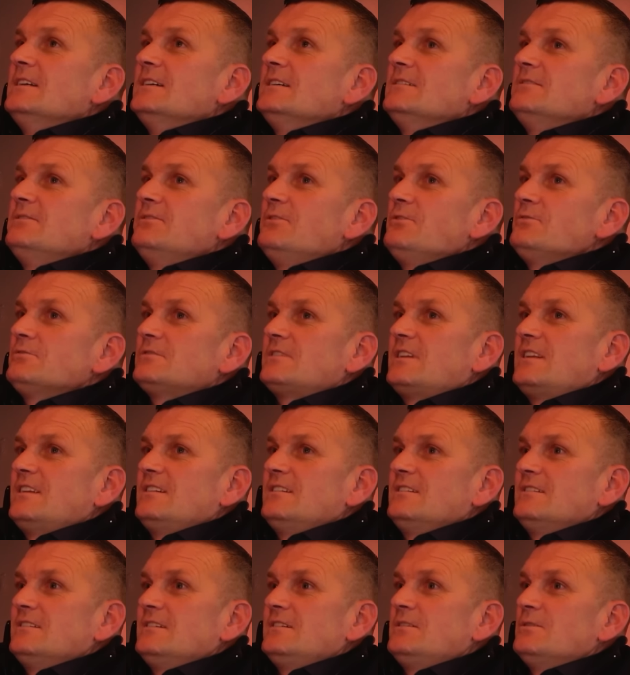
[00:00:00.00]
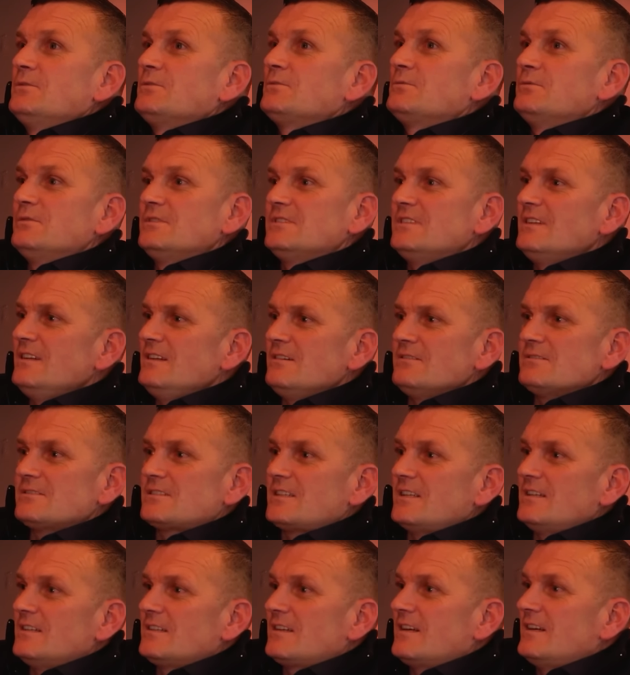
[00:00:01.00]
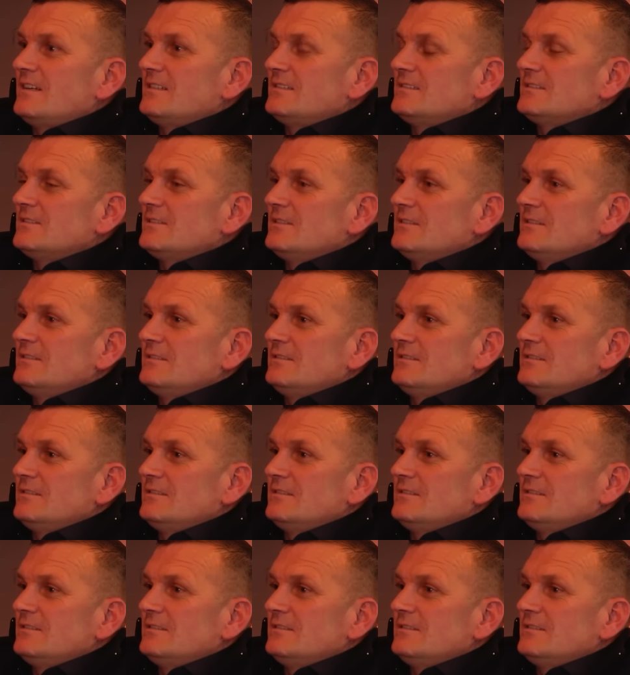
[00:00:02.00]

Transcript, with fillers: First thing I took was aerosol cans.